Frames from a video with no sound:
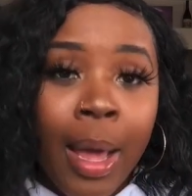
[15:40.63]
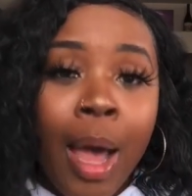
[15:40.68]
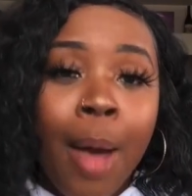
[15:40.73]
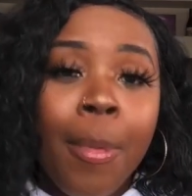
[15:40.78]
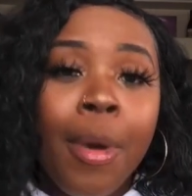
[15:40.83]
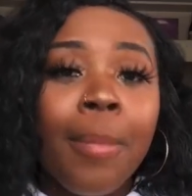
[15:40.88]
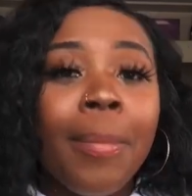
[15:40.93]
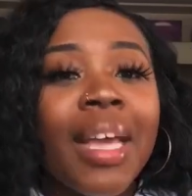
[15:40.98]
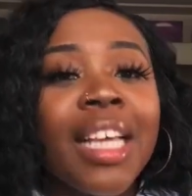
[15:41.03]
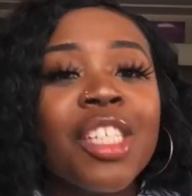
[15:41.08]

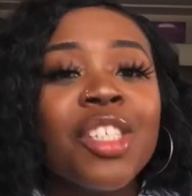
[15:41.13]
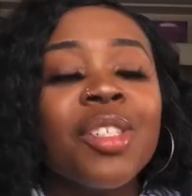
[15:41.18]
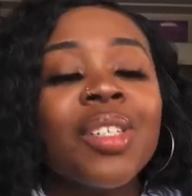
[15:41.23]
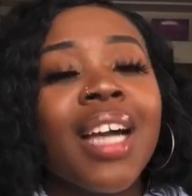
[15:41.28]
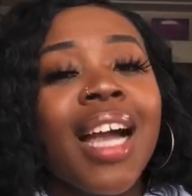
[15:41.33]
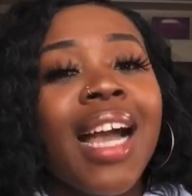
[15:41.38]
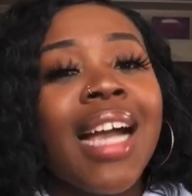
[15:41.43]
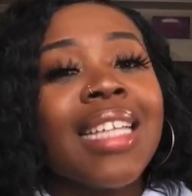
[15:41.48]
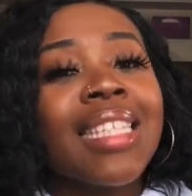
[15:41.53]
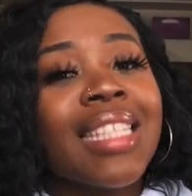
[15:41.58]
But make sure you
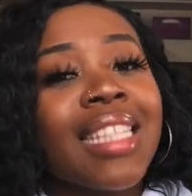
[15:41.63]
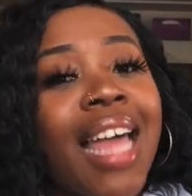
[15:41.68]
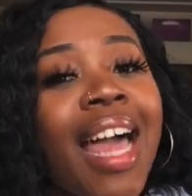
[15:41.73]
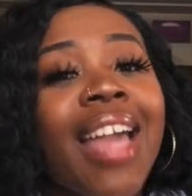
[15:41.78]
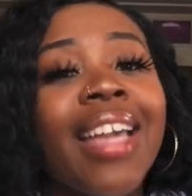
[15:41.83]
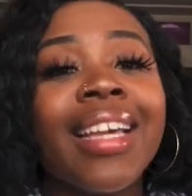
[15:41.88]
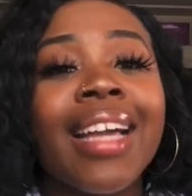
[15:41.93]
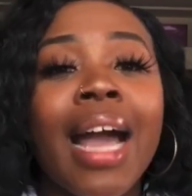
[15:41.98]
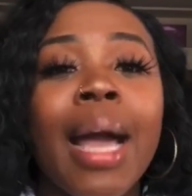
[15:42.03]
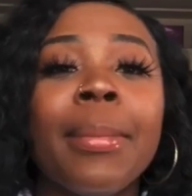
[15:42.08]
guys
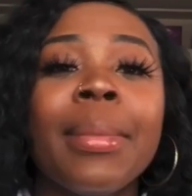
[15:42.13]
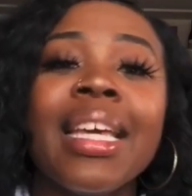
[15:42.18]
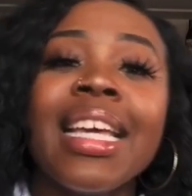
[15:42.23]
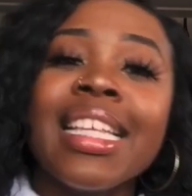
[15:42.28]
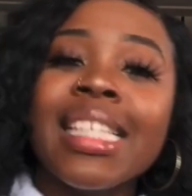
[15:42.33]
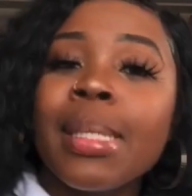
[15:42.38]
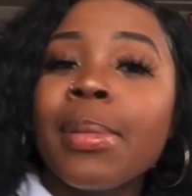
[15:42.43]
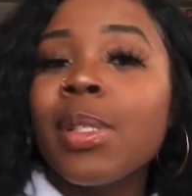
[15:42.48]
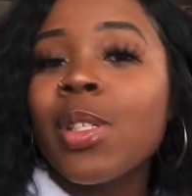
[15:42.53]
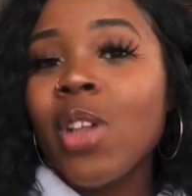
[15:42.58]
like, comment, and
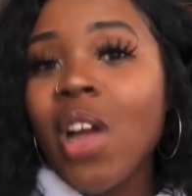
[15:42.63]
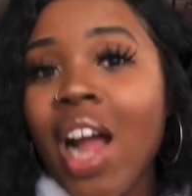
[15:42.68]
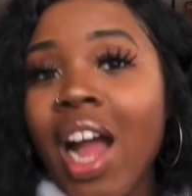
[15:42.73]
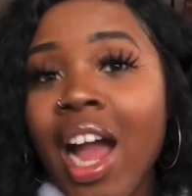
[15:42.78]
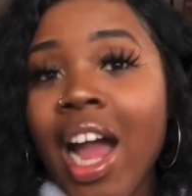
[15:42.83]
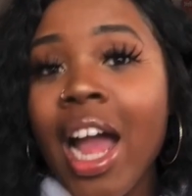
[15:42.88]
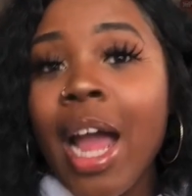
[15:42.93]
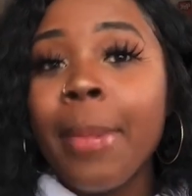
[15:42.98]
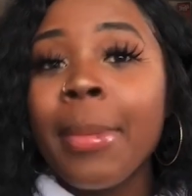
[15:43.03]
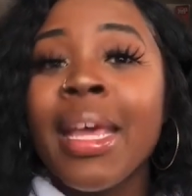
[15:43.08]

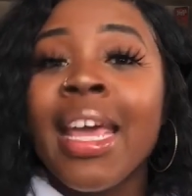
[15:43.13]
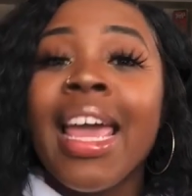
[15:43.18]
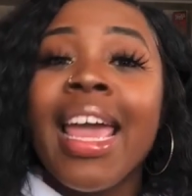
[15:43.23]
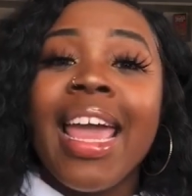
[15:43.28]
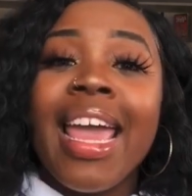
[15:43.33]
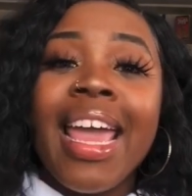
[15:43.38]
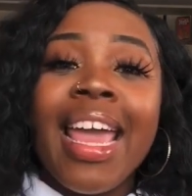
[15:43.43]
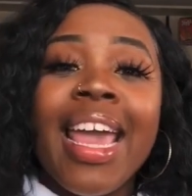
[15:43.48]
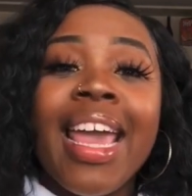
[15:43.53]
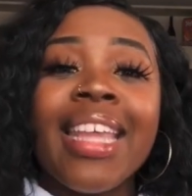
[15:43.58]
subscribe,
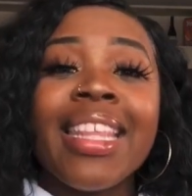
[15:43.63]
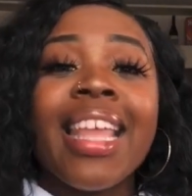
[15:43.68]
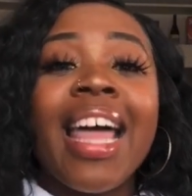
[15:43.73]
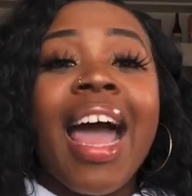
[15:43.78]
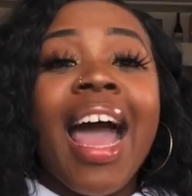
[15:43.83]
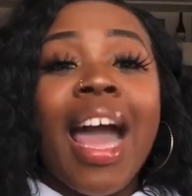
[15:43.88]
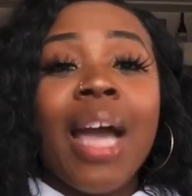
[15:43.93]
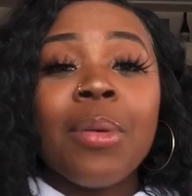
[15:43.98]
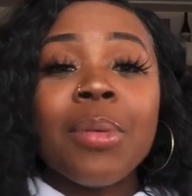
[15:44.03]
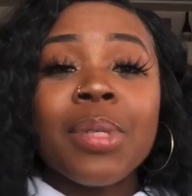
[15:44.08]
and
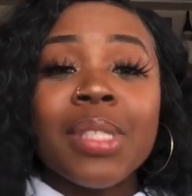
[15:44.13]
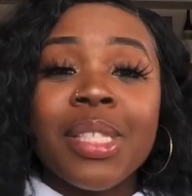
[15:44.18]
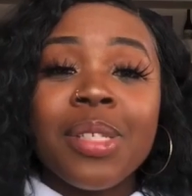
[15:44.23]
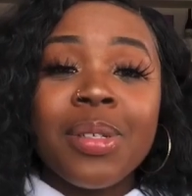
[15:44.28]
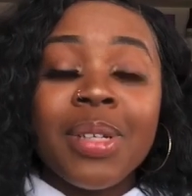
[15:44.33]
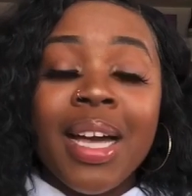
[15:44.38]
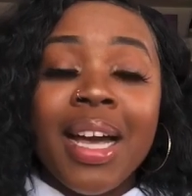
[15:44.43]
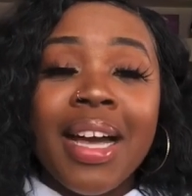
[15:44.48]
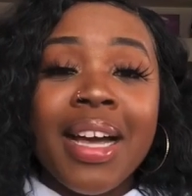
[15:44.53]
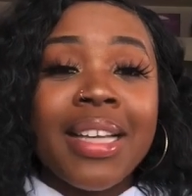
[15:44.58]
I will see you
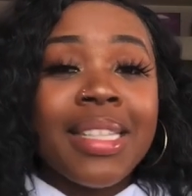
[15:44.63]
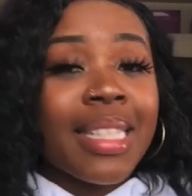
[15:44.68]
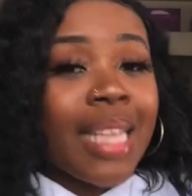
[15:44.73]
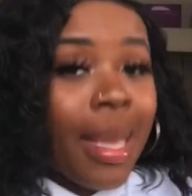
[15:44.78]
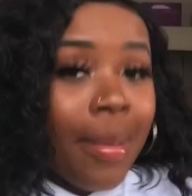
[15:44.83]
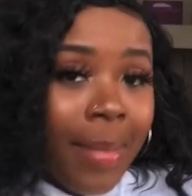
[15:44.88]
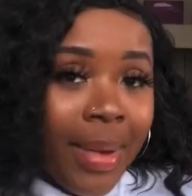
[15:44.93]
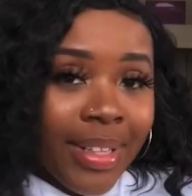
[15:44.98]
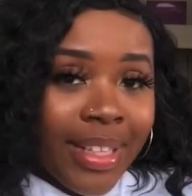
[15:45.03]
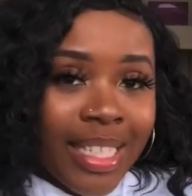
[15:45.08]
guys in
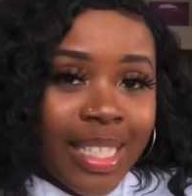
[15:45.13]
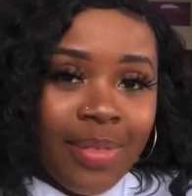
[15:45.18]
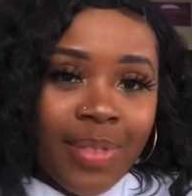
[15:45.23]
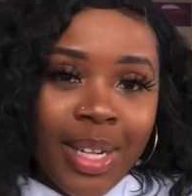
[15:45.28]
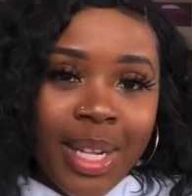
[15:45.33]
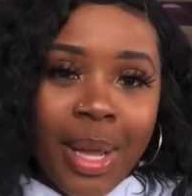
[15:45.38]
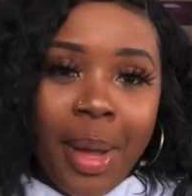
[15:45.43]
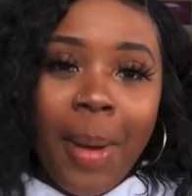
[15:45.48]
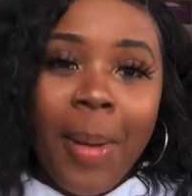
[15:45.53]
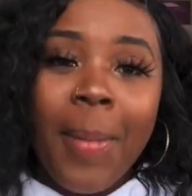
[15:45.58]
my next
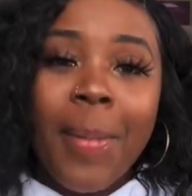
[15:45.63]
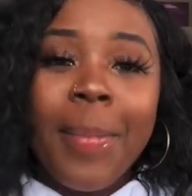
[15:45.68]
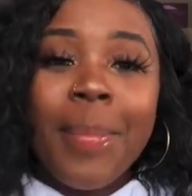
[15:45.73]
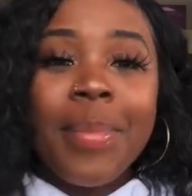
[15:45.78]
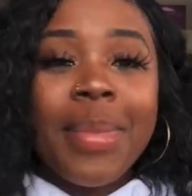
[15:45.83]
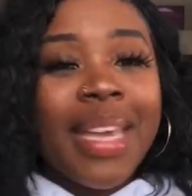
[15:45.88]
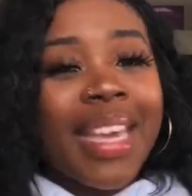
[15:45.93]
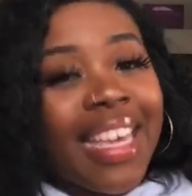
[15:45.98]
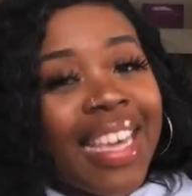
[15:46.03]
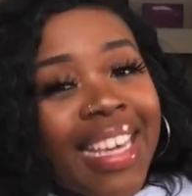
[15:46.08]
video.
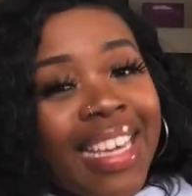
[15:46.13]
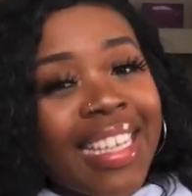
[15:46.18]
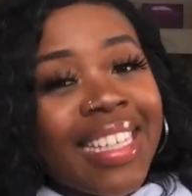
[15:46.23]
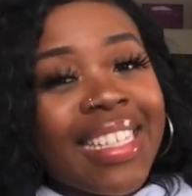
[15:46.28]
Peace.